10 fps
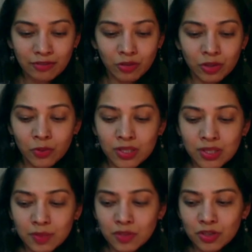or there was some
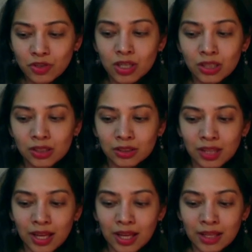struggle
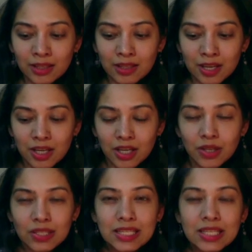and
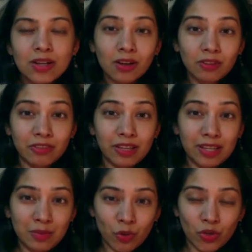you did not feel
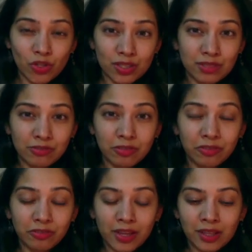emotionally
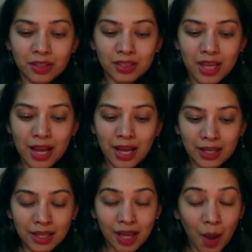fulfilled,
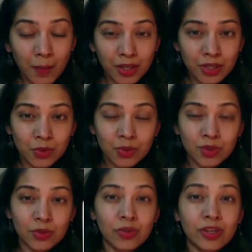and coming to
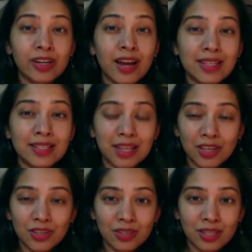this
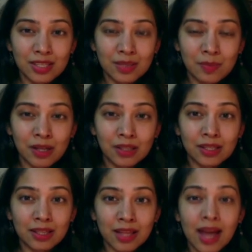realization this month
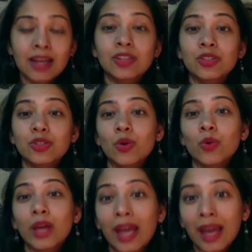that it's
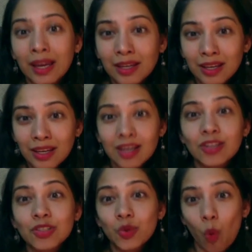okay
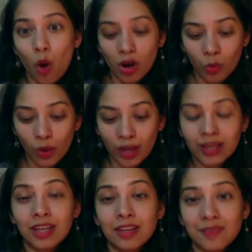to walk away,
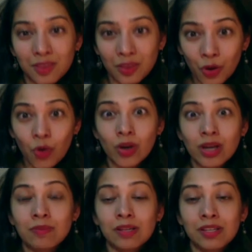even though it
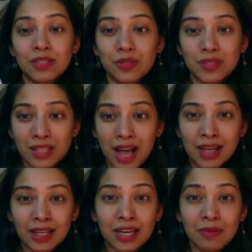makes you sad
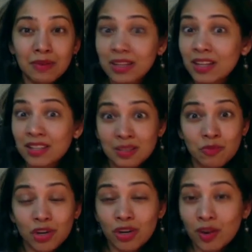and there's some
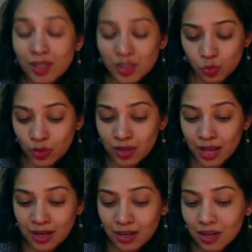regrets with
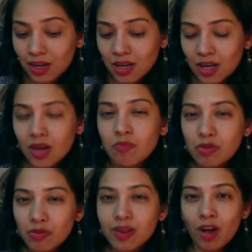that,
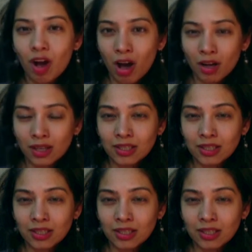moving on.